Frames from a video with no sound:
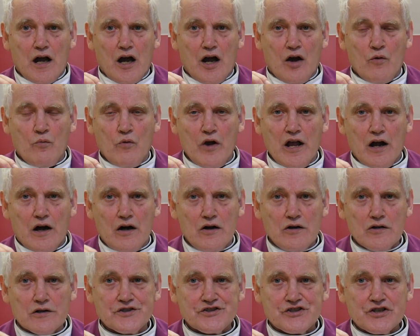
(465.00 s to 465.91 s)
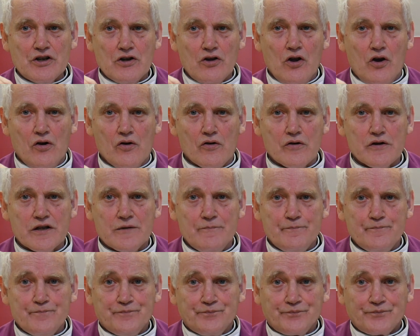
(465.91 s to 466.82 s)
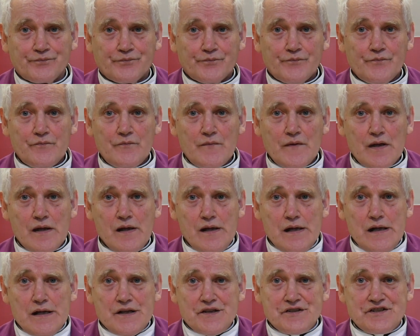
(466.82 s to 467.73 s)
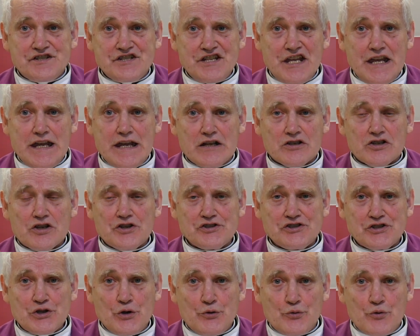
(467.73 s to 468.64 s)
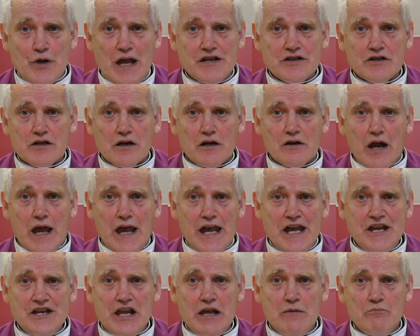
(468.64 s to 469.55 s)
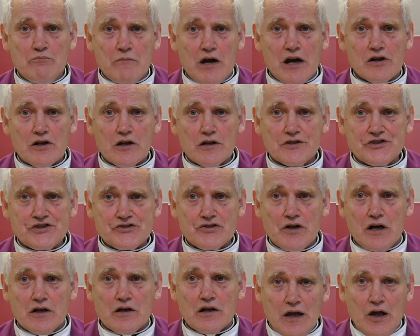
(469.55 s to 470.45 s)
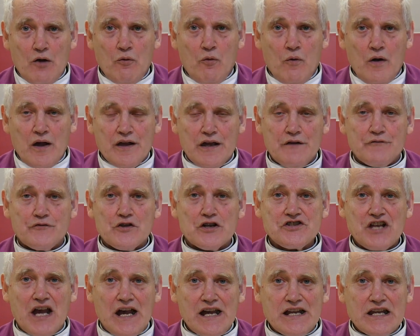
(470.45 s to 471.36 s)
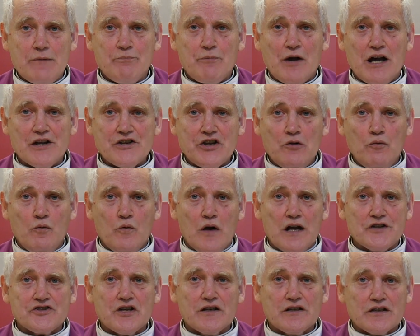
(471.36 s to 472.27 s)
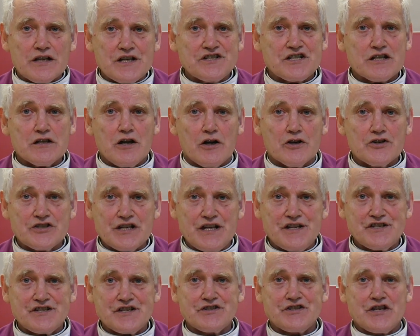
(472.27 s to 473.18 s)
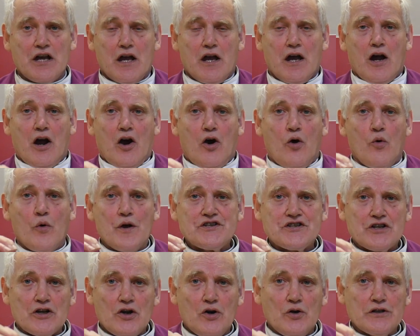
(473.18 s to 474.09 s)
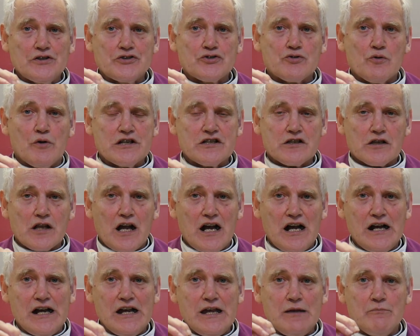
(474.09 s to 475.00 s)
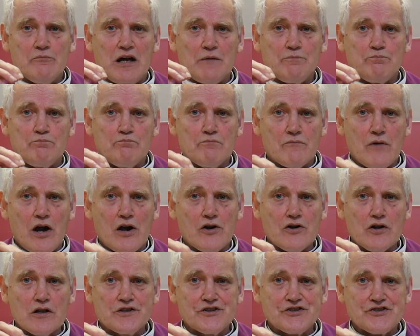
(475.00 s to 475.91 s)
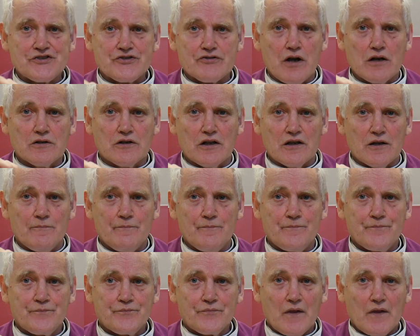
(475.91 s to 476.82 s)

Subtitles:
And we also, Lord, seek to surrender any moral struggle. If there's anybody watching this, Lord Jesus, who is going through a time of moral struggle,